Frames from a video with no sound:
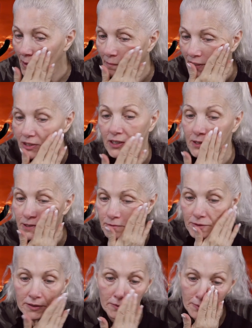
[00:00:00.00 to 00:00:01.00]
My cheeks are
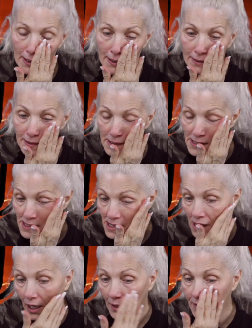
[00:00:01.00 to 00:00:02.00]
really red.
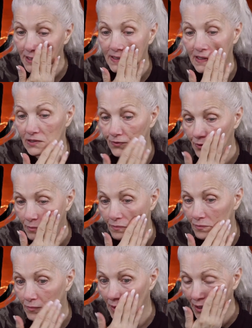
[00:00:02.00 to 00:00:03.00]
I think it's
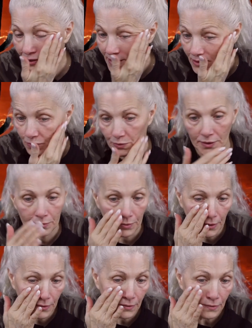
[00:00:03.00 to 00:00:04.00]

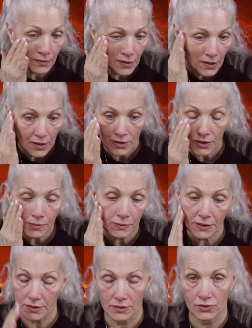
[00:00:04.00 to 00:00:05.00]
windburn, just
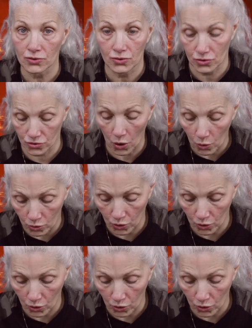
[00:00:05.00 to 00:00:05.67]
because it's so